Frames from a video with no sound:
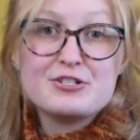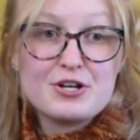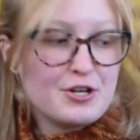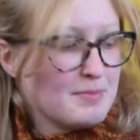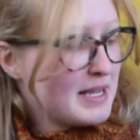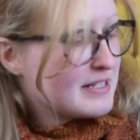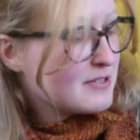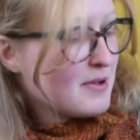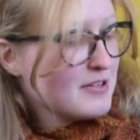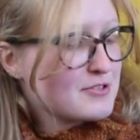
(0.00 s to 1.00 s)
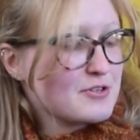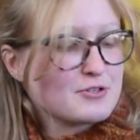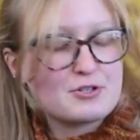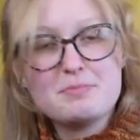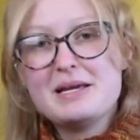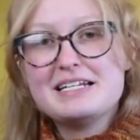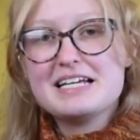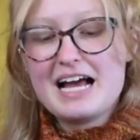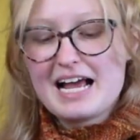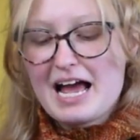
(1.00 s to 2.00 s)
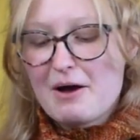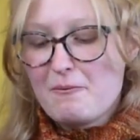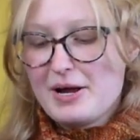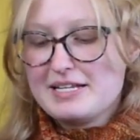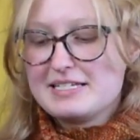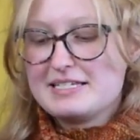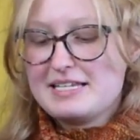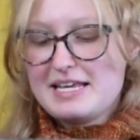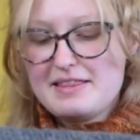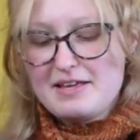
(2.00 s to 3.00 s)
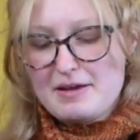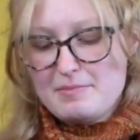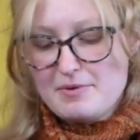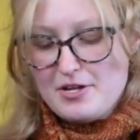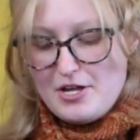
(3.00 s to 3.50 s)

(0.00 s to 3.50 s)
share your makes as well on social media. I can't wait to see them.